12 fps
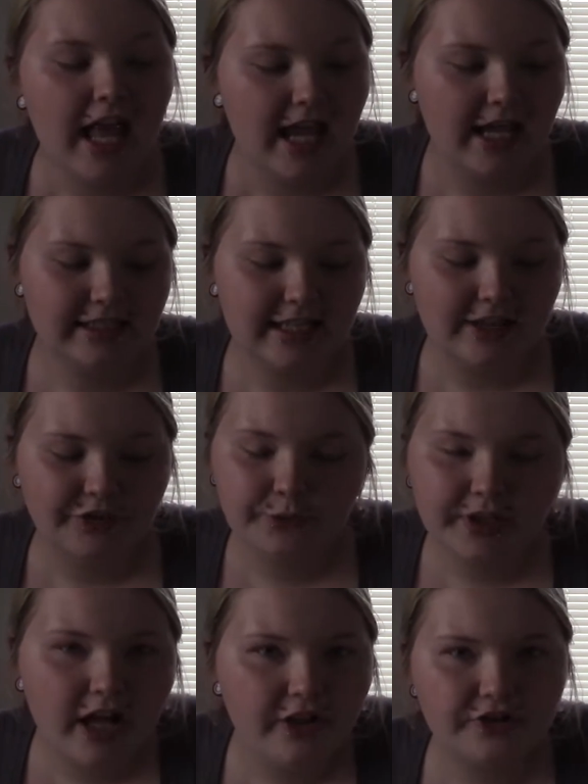It's got 3
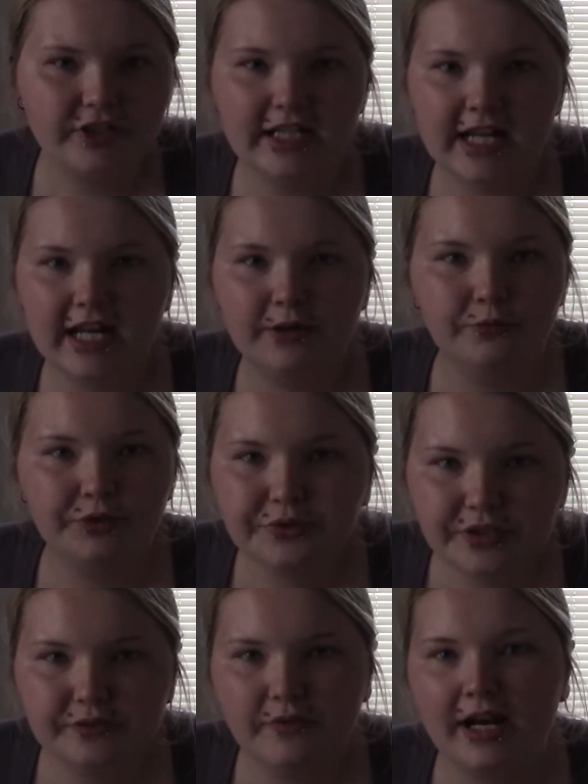colors in it:
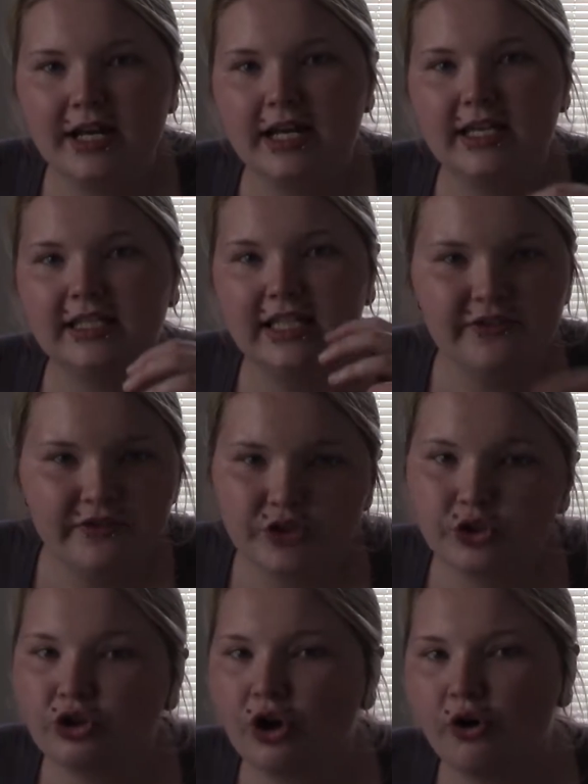reduces redness,
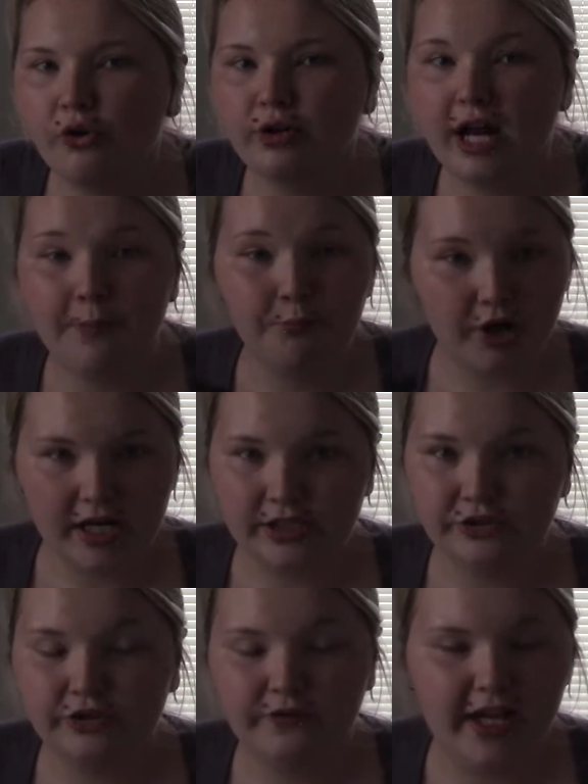evens tone, and
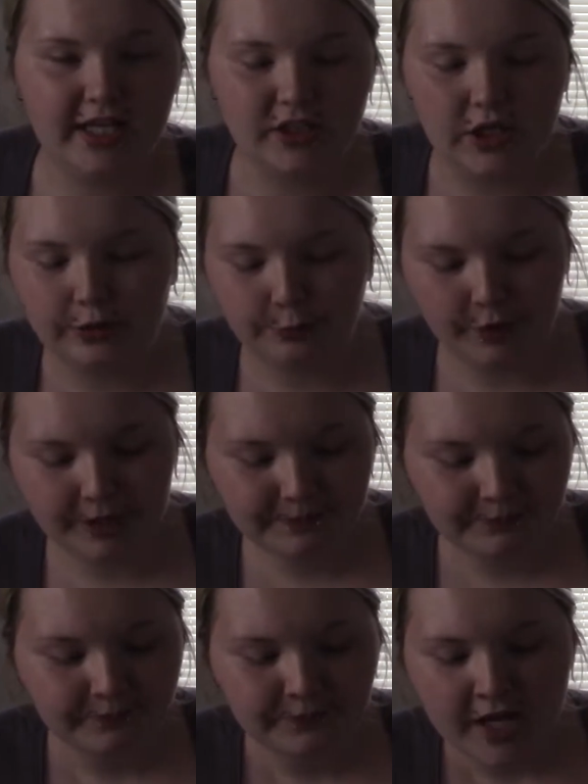brightens your face all in one.